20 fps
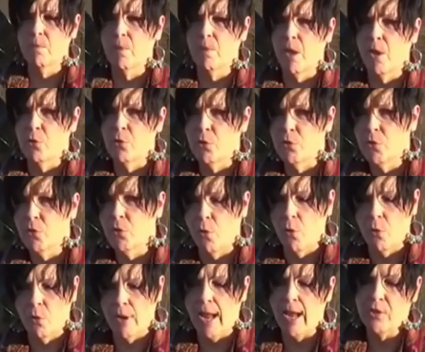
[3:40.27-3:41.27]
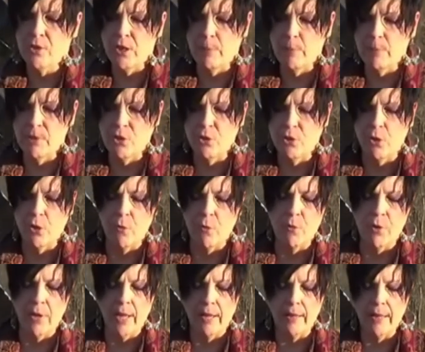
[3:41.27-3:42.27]
underscore, actually, let me start over
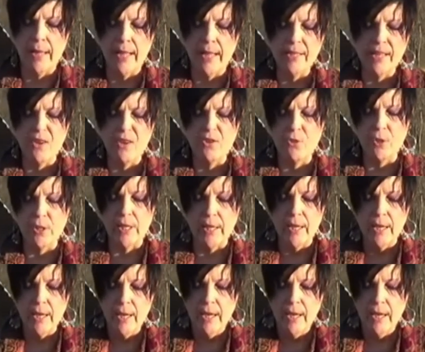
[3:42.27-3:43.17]
again. That's actually,